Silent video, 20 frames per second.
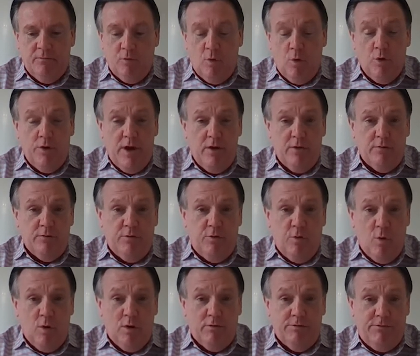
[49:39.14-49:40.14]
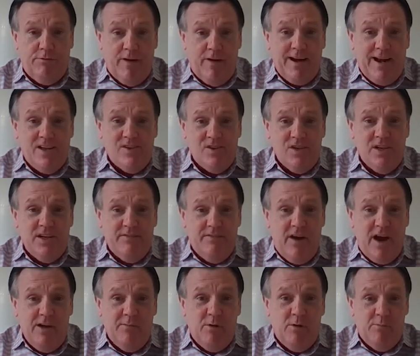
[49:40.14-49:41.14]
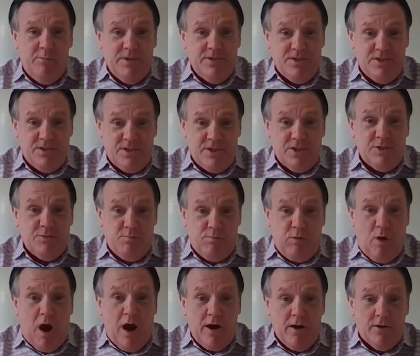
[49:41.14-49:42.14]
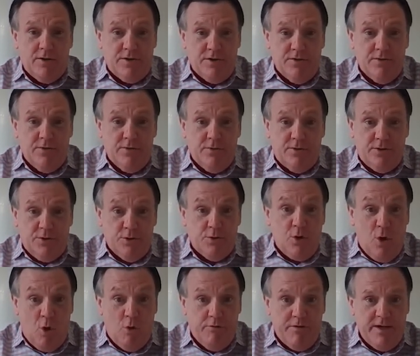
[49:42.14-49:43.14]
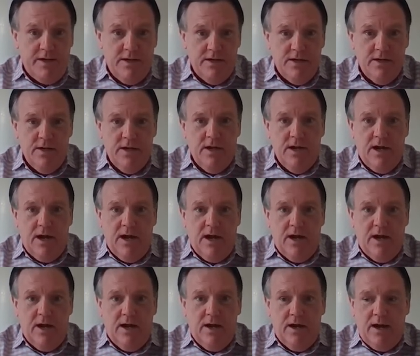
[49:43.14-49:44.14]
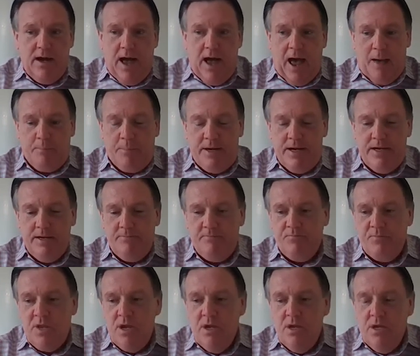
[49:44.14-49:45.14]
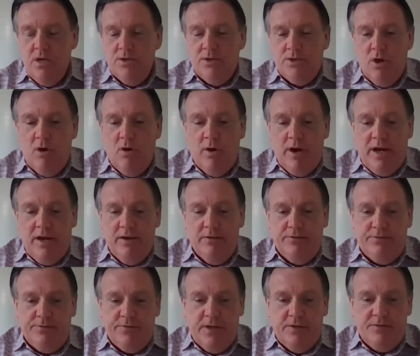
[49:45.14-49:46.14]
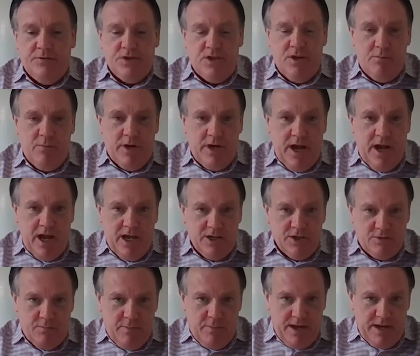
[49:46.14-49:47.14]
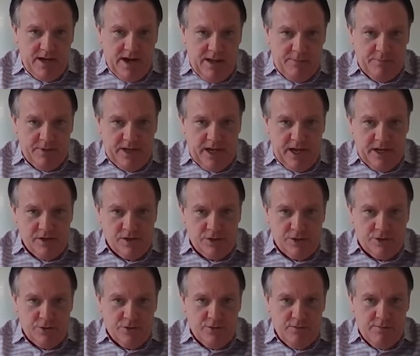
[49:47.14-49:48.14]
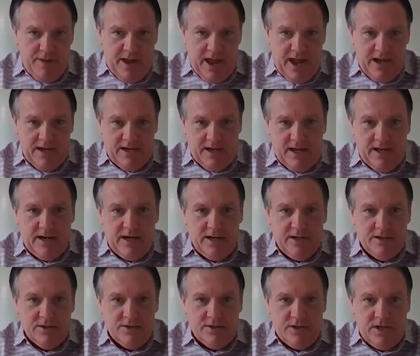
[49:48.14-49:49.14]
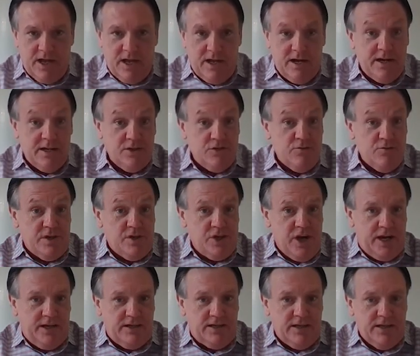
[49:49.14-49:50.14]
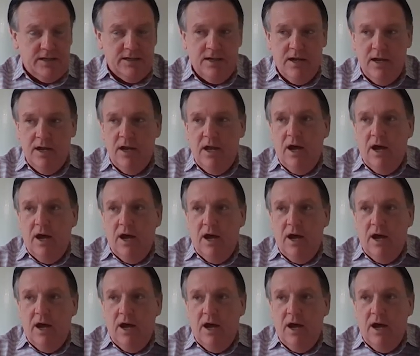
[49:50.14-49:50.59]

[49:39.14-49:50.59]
rolled out for financially viable businesses prior to COVID, happening. So if someone has made an application to their bank and it is rejected,